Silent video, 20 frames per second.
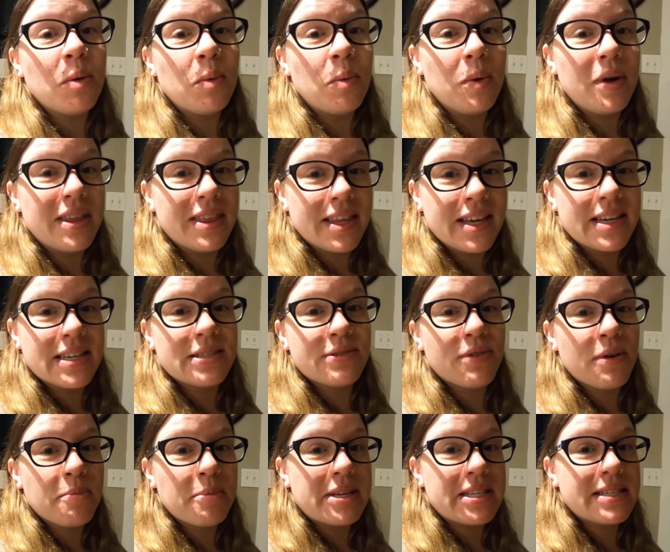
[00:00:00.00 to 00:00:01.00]
We think it's
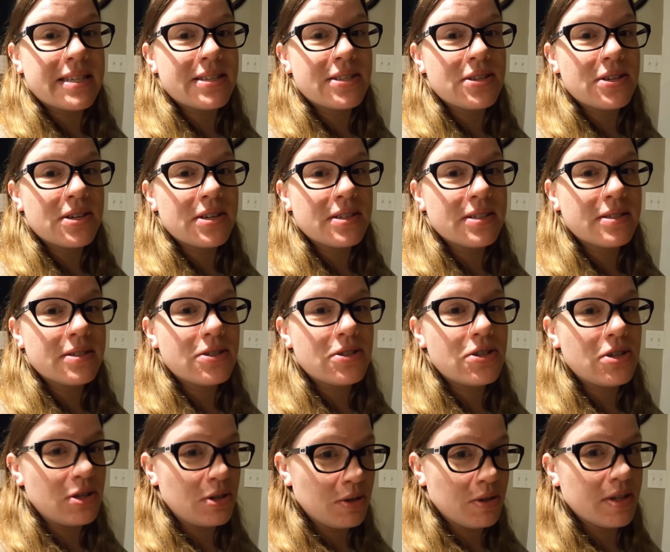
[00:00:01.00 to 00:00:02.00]
from my sister.
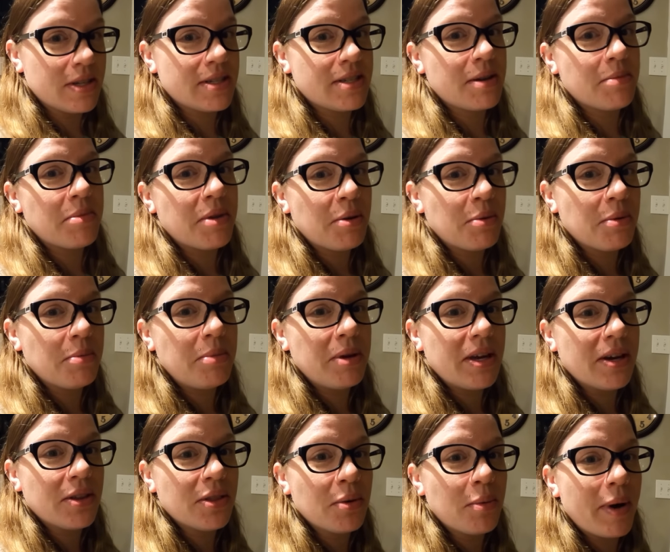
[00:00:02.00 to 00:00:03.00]
She told us something would
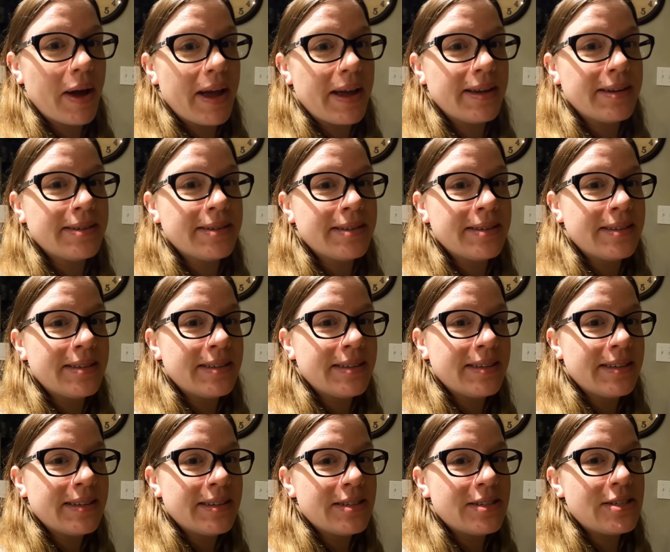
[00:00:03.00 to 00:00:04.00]
be on the way.
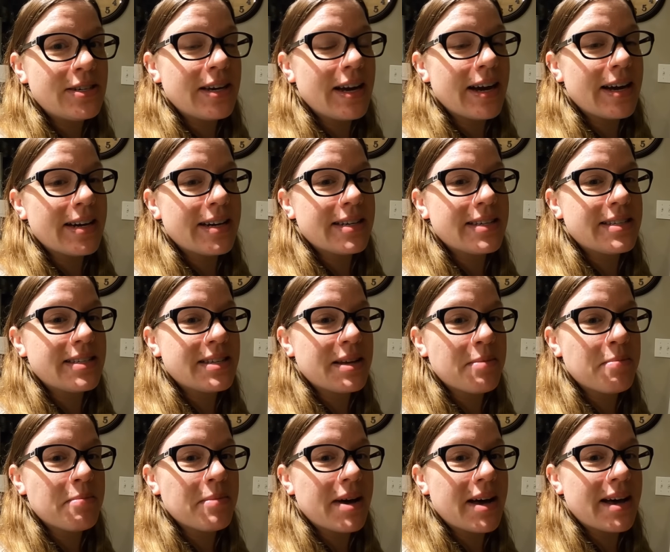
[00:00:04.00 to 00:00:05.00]
She got us
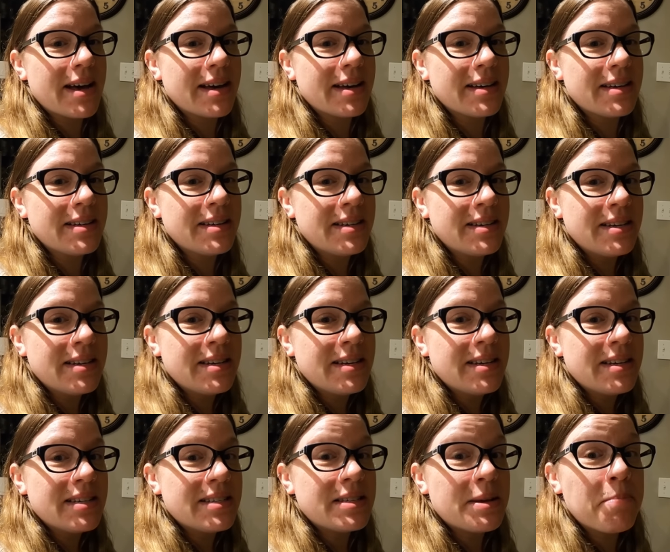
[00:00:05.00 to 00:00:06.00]
some uh,
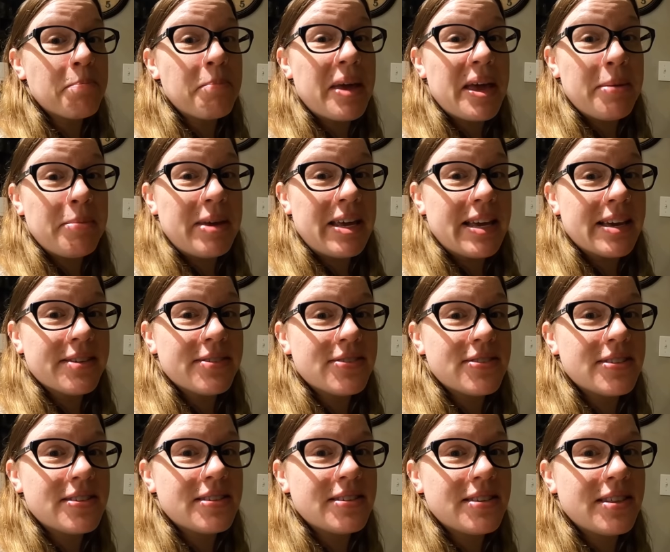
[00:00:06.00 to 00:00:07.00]
some baby
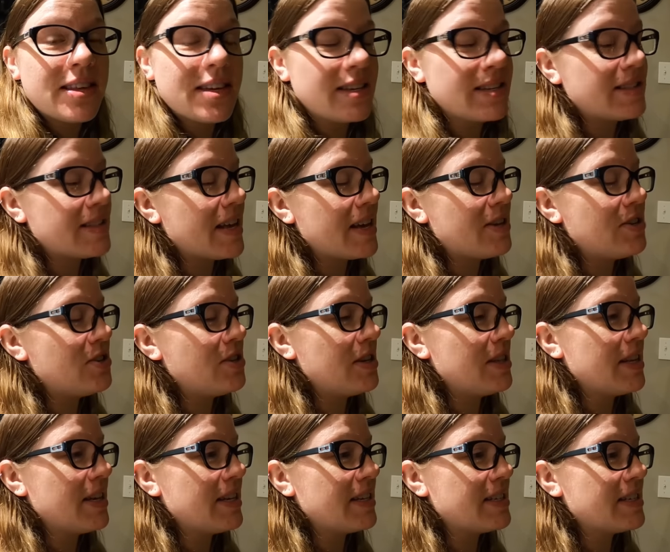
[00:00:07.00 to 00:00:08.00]
gifts, things that she
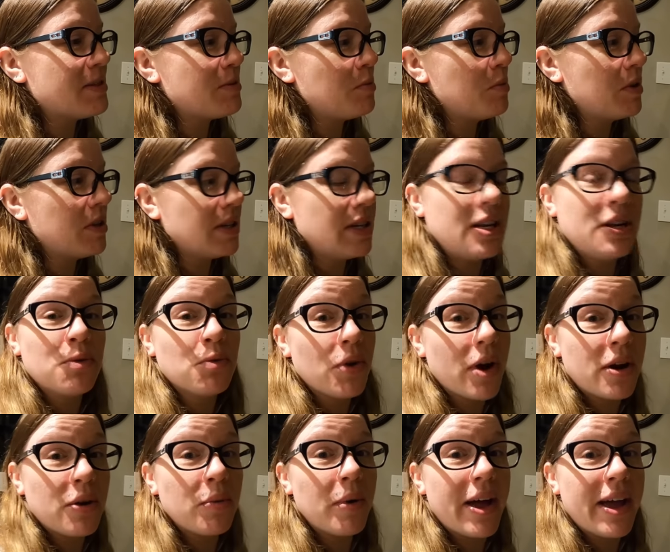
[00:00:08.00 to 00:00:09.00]
thinks we'll need
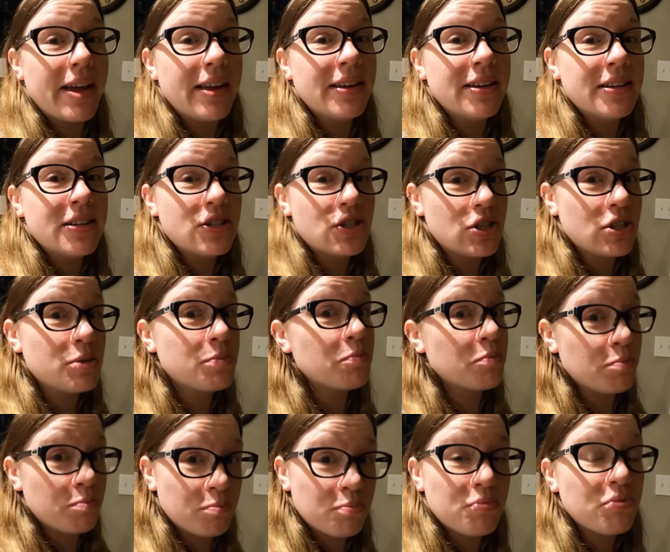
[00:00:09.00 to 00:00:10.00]
right away. And she's
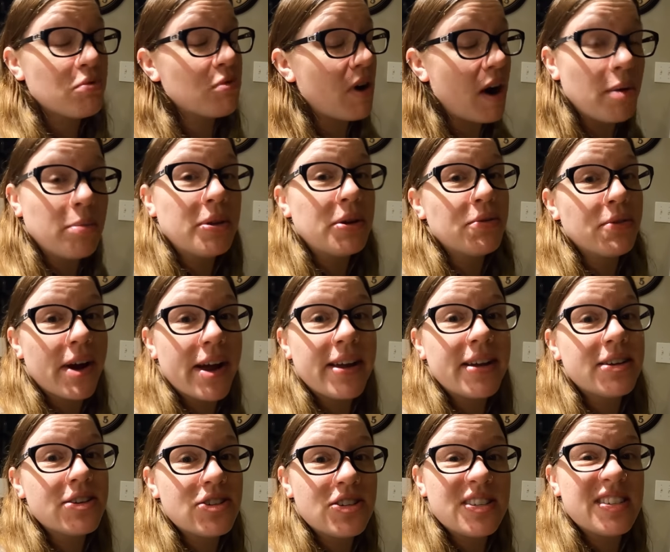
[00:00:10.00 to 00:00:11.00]
probably right,
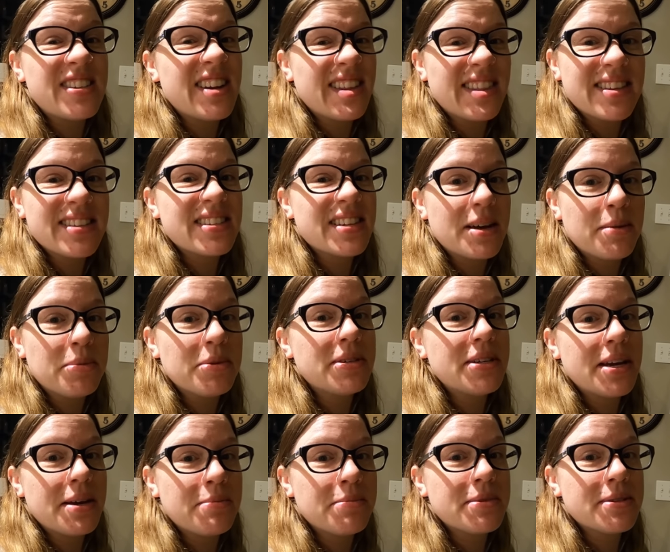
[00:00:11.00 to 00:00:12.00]
because she's done this a couple
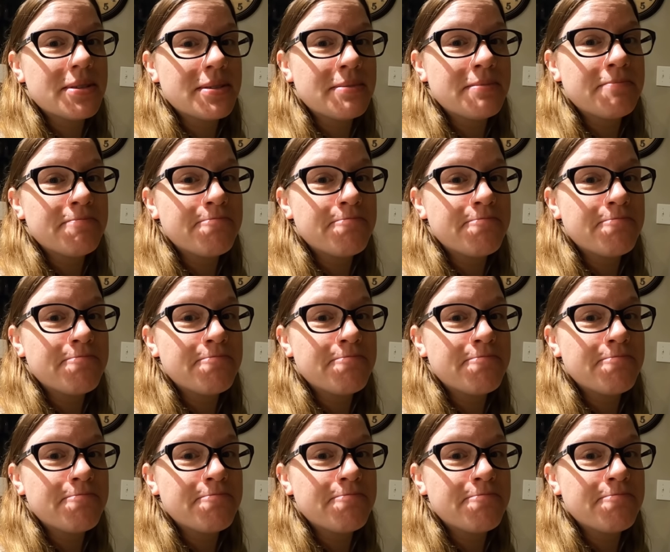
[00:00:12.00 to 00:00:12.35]
times.